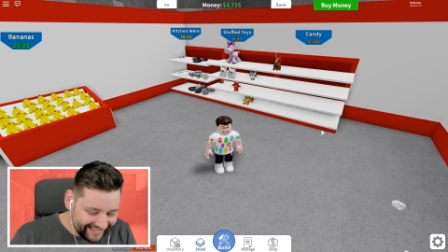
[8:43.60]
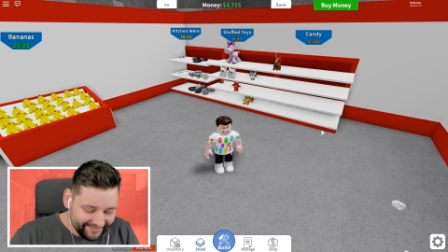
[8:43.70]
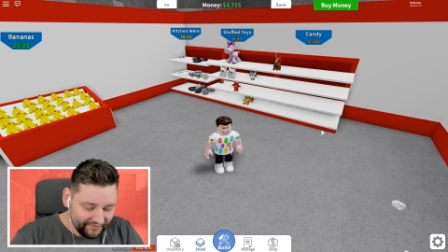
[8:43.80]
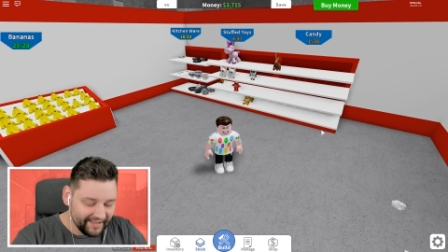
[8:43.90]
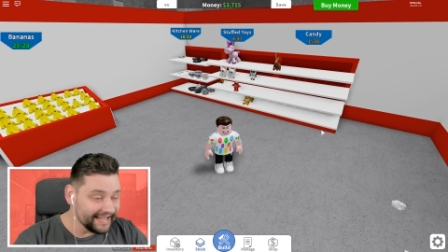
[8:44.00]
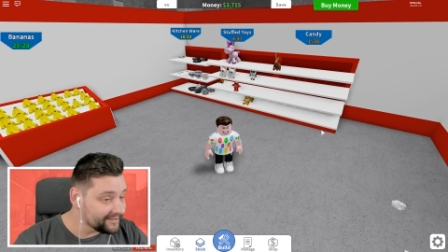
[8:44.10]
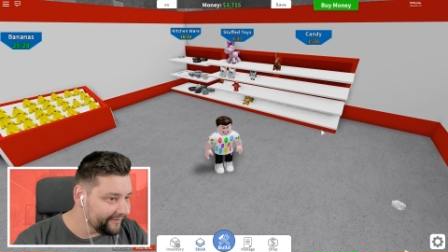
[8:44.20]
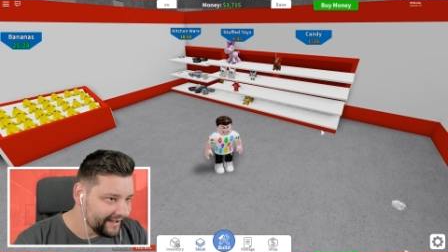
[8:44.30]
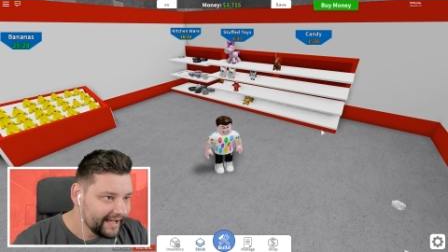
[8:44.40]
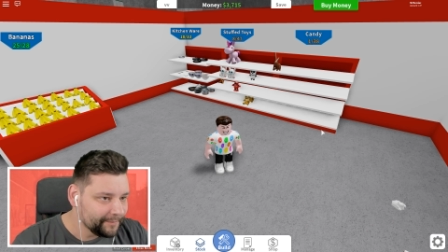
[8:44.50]
That's
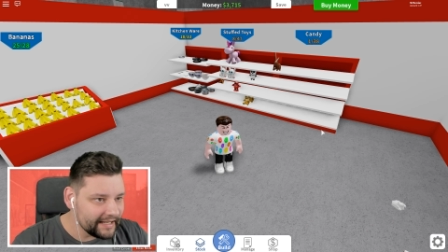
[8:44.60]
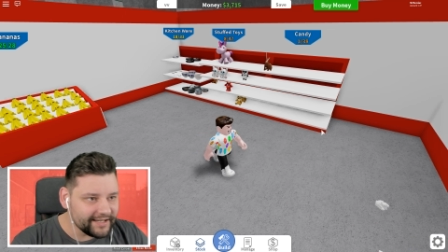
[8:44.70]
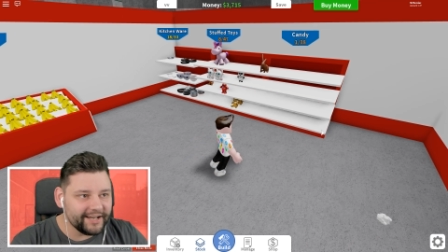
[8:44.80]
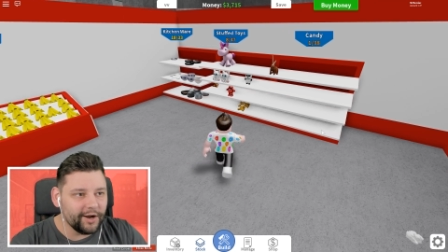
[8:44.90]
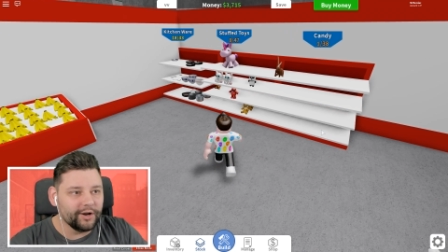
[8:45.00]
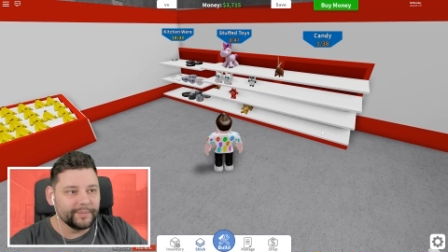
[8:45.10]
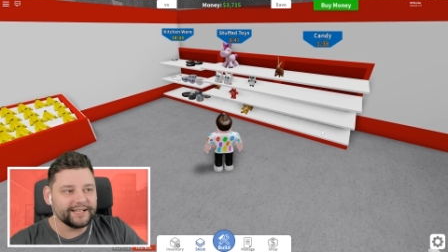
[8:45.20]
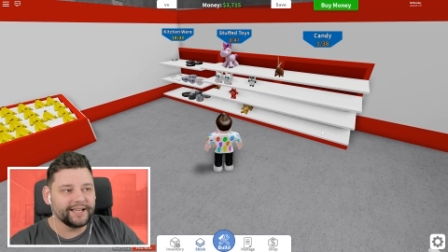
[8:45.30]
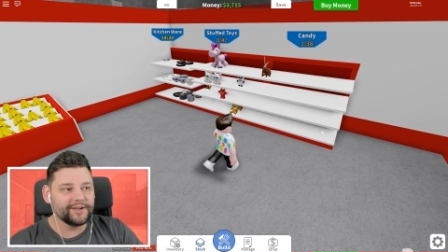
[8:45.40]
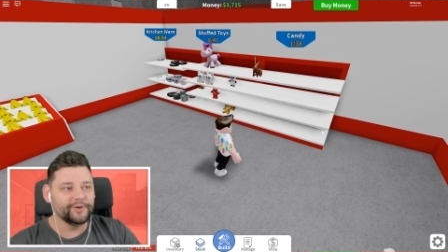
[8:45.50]
it, it's like you know Lumber
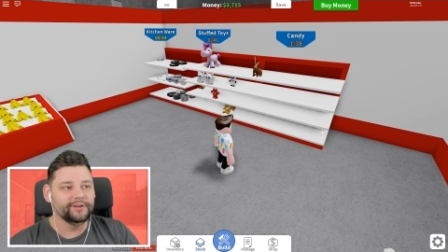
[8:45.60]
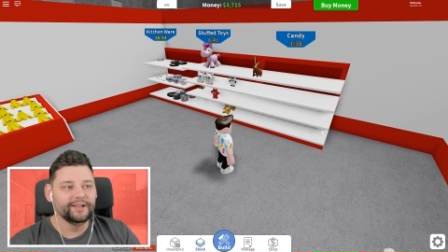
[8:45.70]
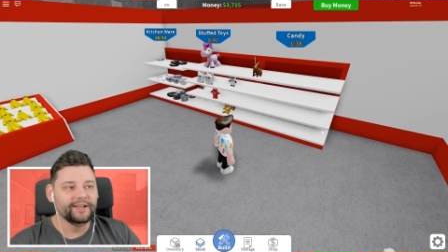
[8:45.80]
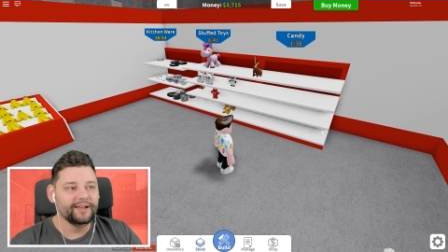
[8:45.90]
Tycoon.